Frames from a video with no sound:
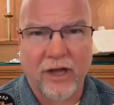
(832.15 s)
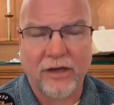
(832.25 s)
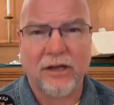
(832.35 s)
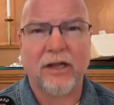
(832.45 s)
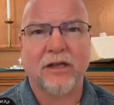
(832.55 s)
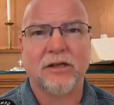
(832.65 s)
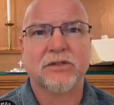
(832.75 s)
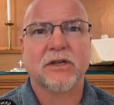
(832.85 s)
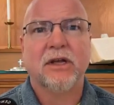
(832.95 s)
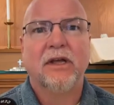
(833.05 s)

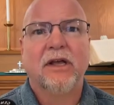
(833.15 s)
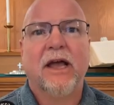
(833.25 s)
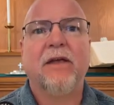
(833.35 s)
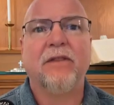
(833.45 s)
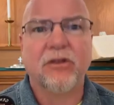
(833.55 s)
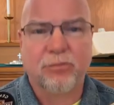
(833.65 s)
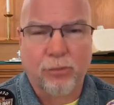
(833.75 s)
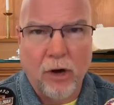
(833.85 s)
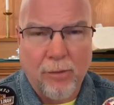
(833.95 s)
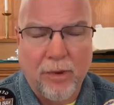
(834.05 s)
ideas and this
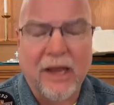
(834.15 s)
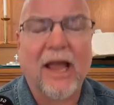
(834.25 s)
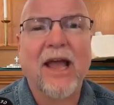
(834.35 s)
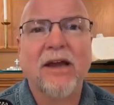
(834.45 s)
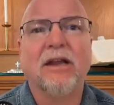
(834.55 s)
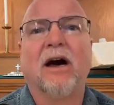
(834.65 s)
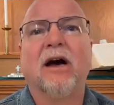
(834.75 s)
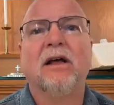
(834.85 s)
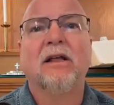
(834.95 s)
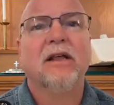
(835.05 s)
propaganda